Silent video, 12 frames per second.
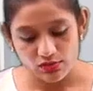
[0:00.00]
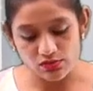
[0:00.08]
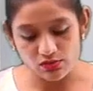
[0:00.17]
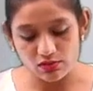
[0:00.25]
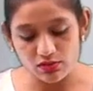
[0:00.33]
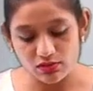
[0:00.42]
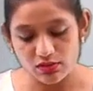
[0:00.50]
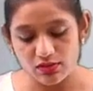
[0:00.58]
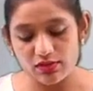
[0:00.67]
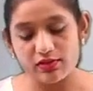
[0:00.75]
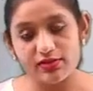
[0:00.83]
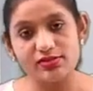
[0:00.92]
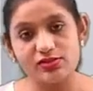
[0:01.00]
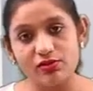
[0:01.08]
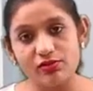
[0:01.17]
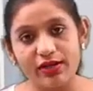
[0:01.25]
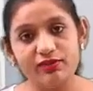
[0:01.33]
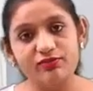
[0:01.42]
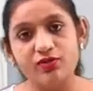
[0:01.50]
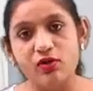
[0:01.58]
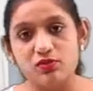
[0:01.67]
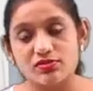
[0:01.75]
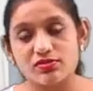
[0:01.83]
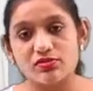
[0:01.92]
So the restoring
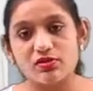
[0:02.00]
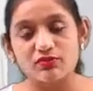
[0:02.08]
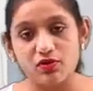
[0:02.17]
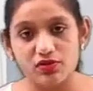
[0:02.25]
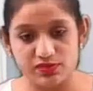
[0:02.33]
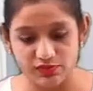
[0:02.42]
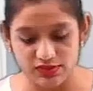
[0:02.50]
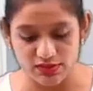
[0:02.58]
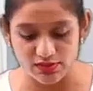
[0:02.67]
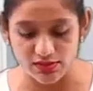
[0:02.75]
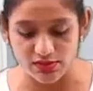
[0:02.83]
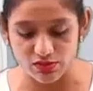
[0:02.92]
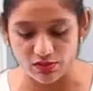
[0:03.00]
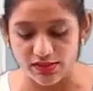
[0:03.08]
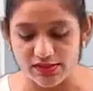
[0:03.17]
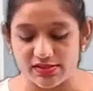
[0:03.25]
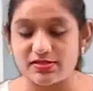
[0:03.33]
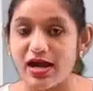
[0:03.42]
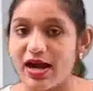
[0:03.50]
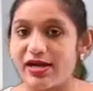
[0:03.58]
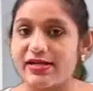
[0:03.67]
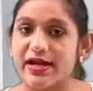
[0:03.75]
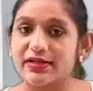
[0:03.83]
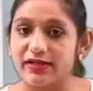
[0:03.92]
force, the force which is restoring,
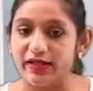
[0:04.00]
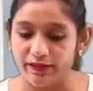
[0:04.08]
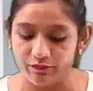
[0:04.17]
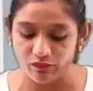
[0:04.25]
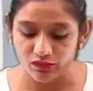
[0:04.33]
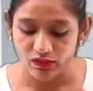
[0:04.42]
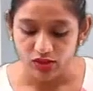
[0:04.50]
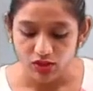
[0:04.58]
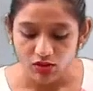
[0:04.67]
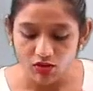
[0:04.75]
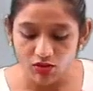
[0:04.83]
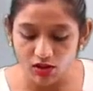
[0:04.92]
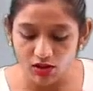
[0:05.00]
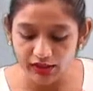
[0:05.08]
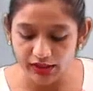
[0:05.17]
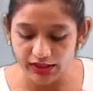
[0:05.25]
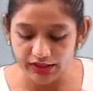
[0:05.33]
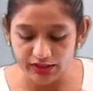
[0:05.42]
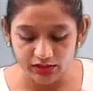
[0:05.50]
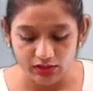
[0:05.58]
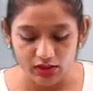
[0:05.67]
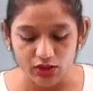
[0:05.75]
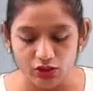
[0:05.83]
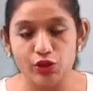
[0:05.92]
start acting on it
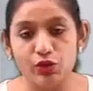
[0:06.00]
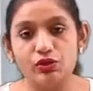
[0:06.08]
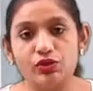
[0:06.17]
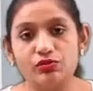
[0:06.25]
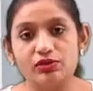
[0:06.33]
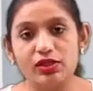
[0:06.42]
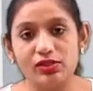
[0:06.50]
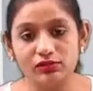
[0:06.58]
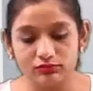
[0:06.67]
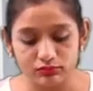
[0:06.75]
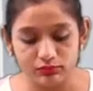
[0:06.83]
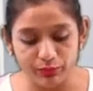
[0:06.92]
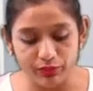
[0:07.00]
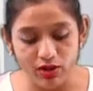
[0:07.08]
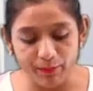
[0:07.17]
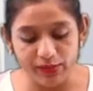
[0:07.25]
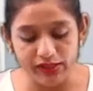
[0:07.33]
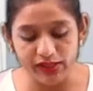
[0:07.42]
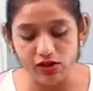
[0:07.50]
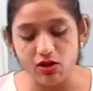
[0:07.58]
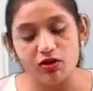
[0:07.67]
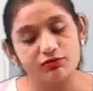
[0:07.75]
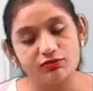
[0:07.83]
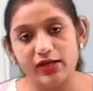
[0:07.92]
due to the property
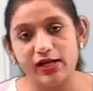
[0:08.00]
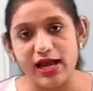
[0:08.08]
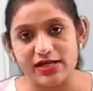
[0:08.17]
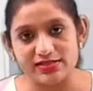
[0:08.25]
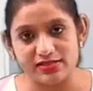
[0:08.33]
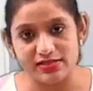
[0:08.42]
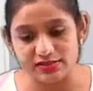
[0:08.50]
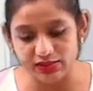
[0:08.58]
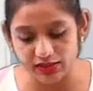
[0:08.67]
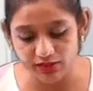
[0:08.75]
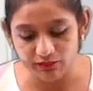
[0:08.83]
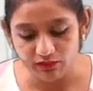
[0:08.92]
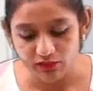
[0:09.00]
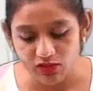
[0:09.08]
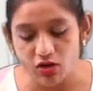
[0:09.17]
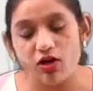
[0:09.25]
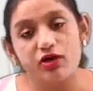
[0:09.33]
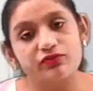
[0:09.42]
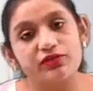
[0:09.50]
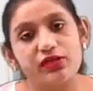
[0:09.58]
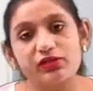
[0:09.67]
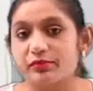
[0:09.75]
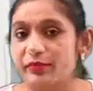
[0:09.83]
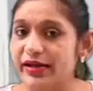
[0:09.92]
of elasticity of
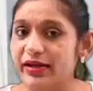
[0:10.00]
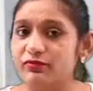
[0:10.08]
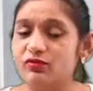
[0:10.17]
the medium.